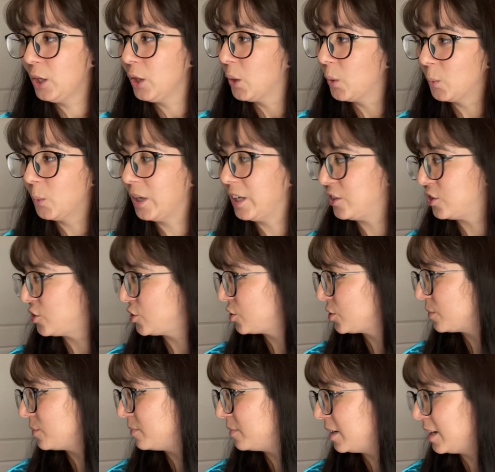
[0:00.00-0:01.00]
which
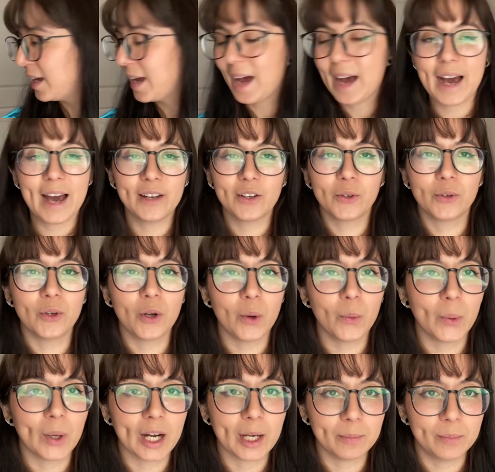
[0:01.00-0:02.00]
I don't know
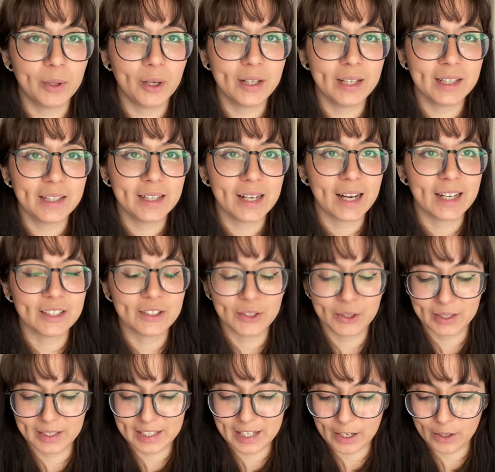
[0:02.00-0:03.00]
where I put it. I
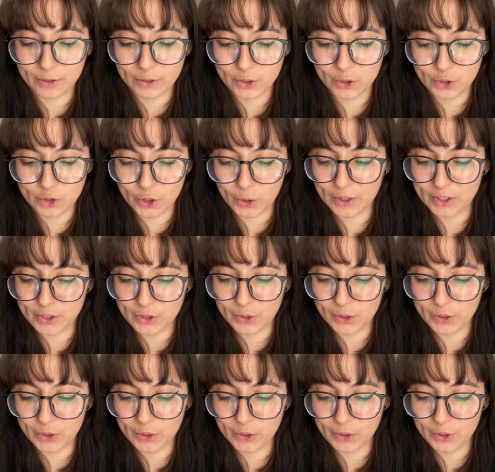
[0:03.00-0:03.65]
took it out to show it to